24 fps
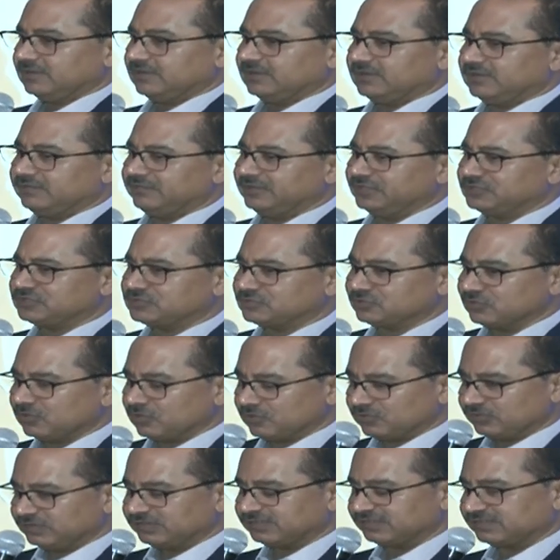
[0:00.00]
Uh, we
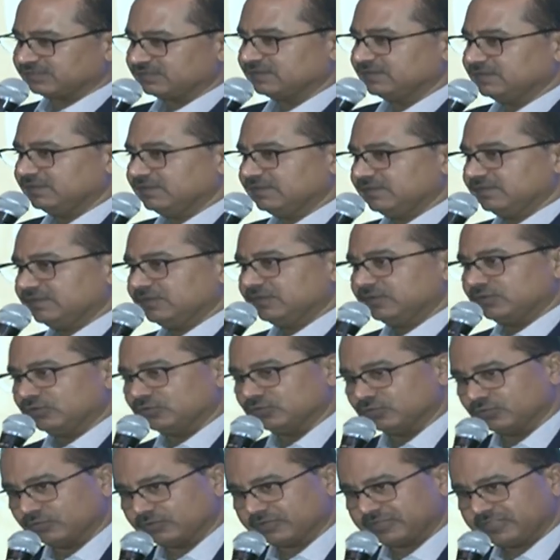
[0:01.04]
chose
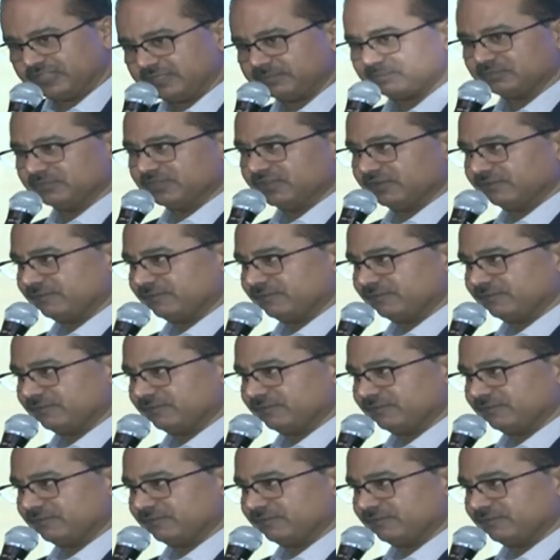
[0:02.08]
to keep the